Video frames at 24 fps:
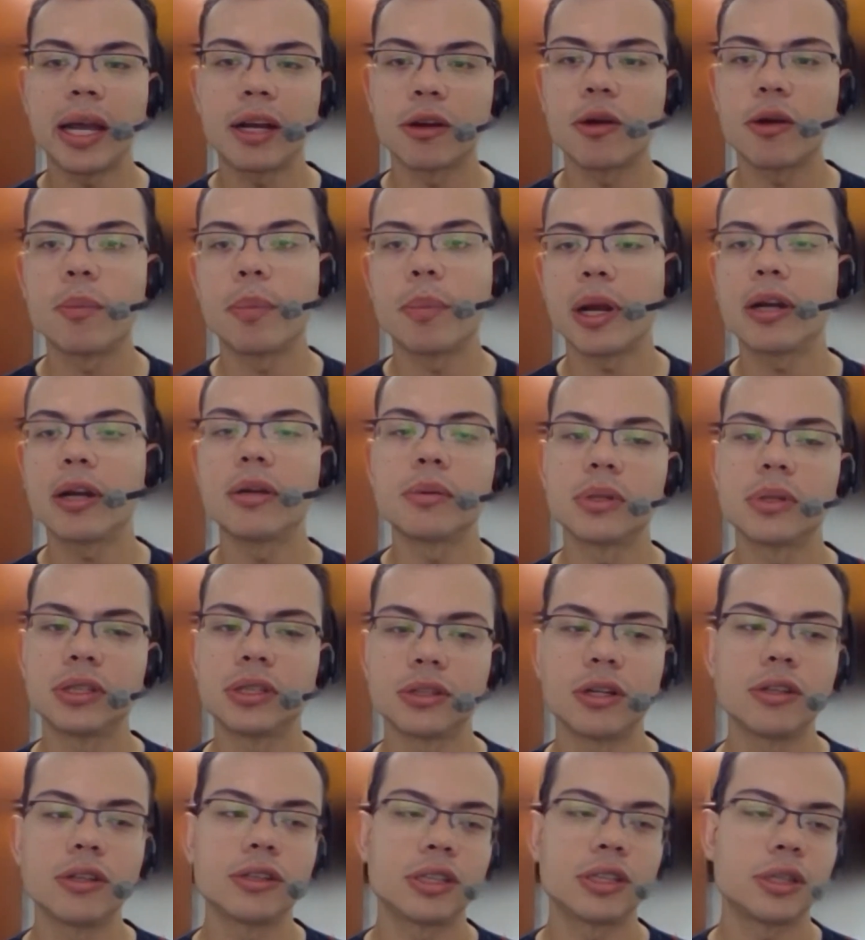and compare the
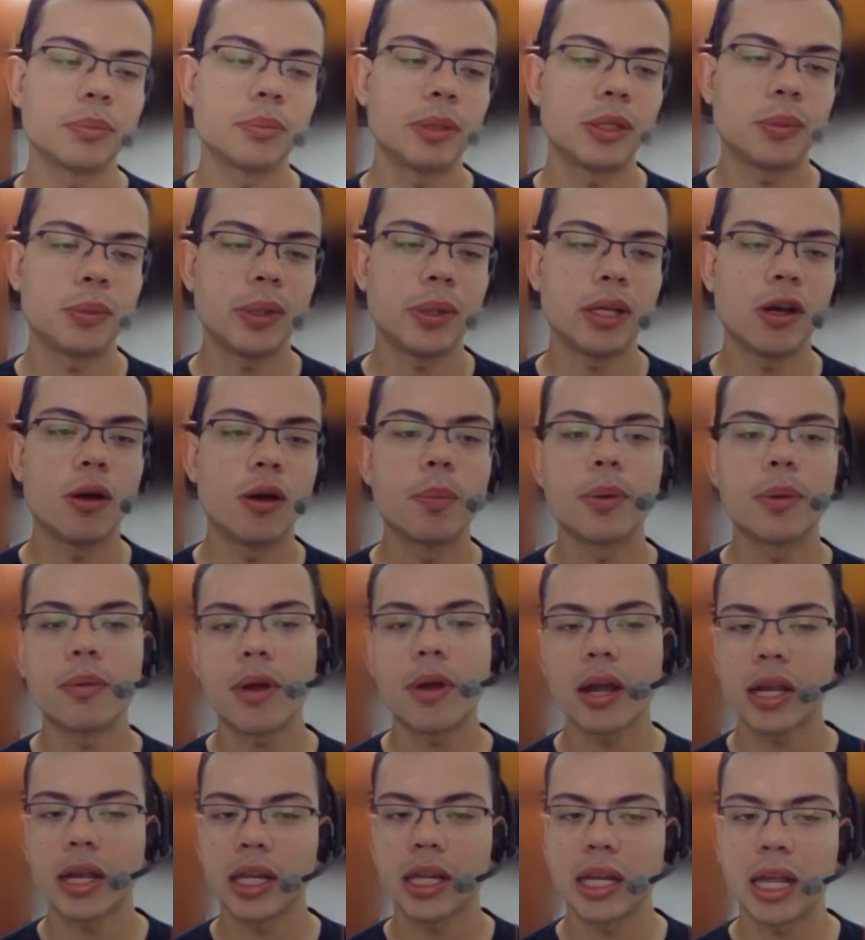results between Open
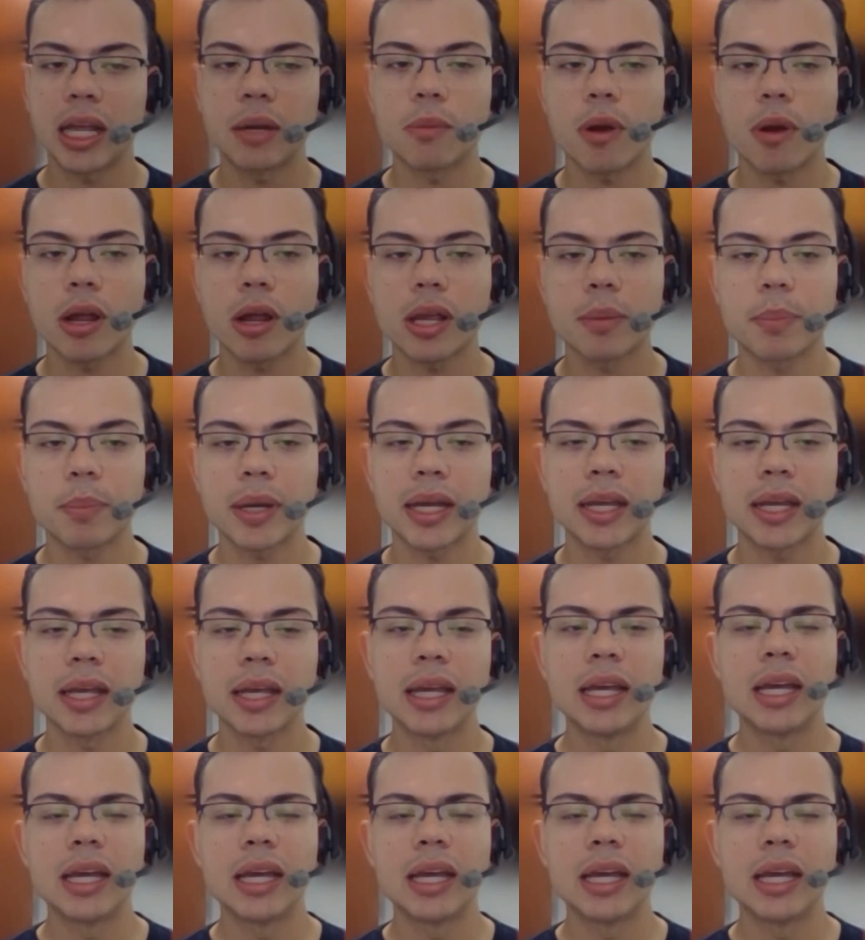Rocket and RocketPy.